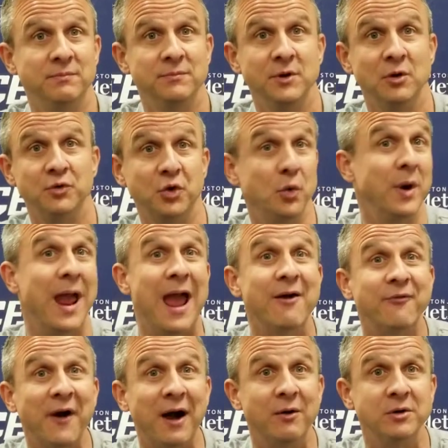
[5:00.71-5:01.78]
you know, 2.5
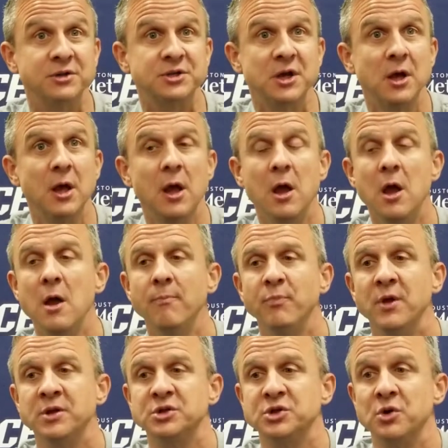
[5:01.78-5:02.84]
hours.
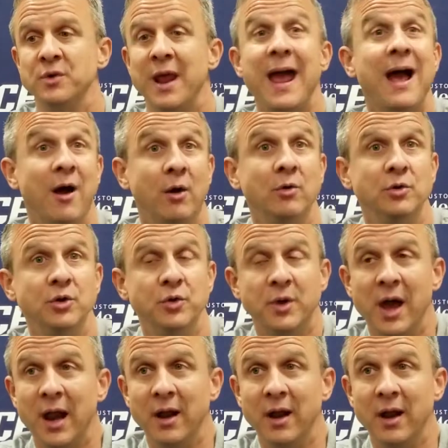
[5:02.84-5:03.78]
And so now you got